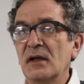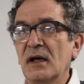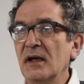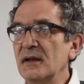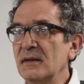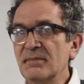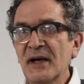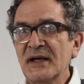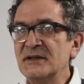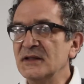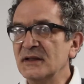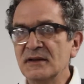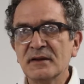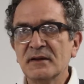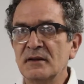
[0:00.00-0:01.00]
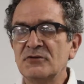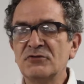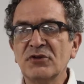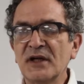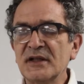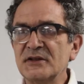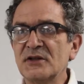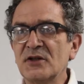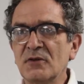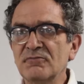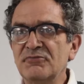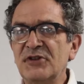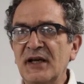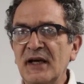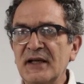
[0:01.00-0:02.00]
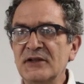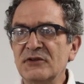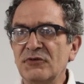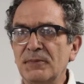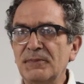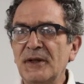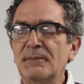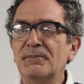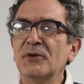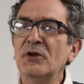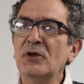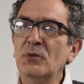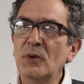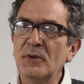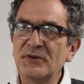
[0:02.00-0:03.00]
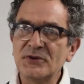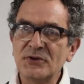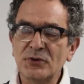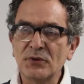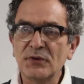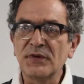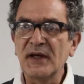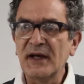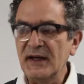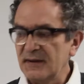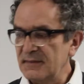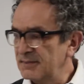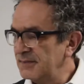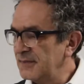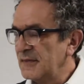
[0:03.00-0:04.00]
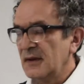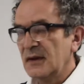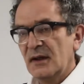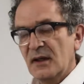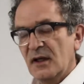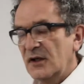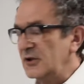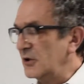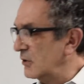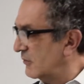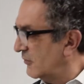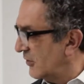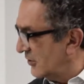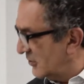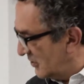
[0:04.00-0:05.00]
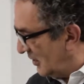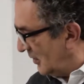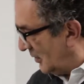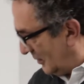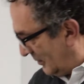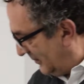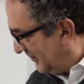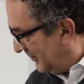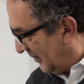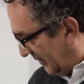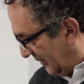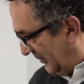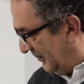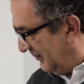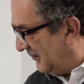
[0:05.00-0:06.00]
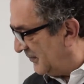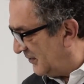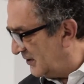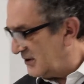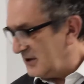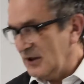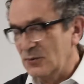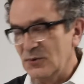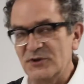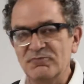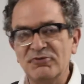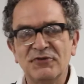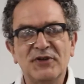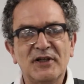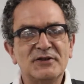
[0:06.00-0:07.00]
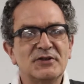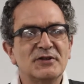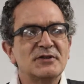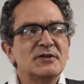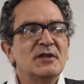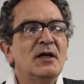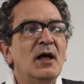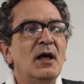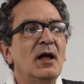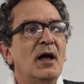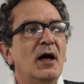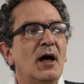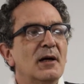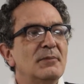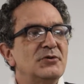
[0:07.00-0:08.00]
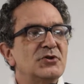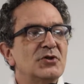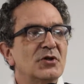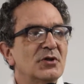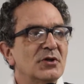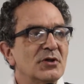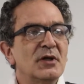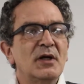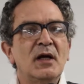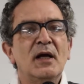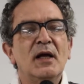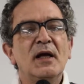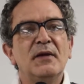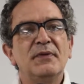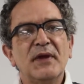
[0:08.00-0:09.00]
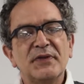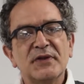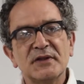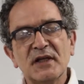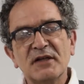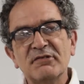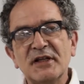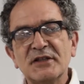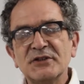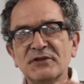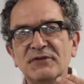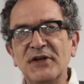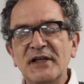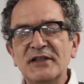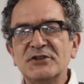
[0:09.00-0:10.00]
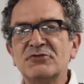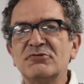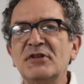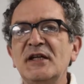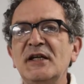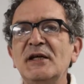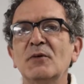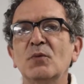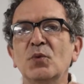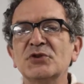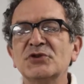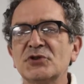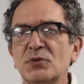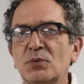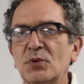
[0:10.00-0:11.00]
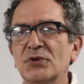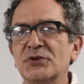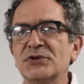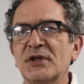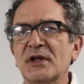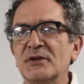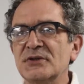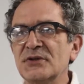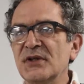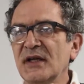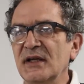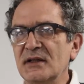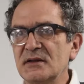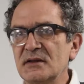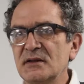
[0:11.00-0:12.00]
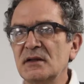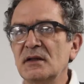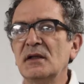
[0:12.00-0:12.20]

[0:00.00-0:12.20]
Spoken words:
And imagine trying to comprehend for people who were taught that at university, distinguished professors, I'm sure, that the direction of history was towards those things.